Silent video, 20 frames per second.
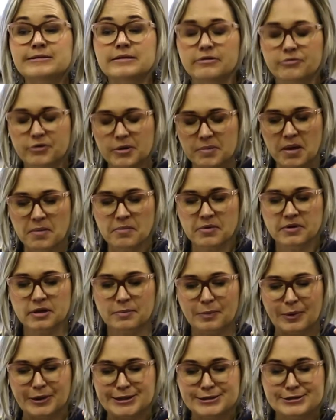remember the
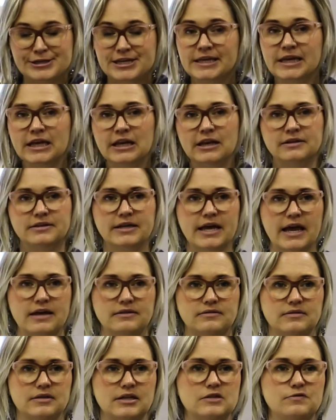particular
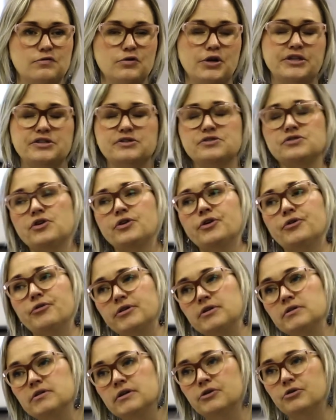date, and it's for instance not a
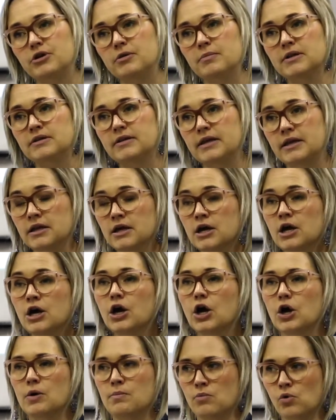written agreement, then
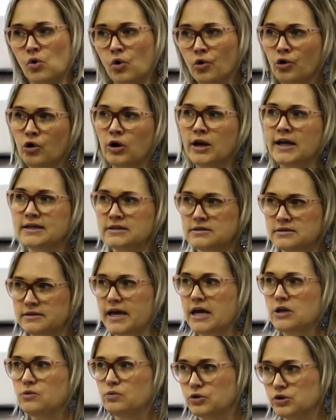a more or less
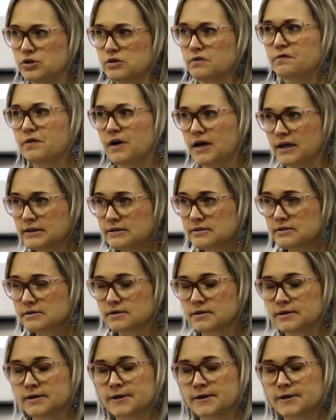date would suffice.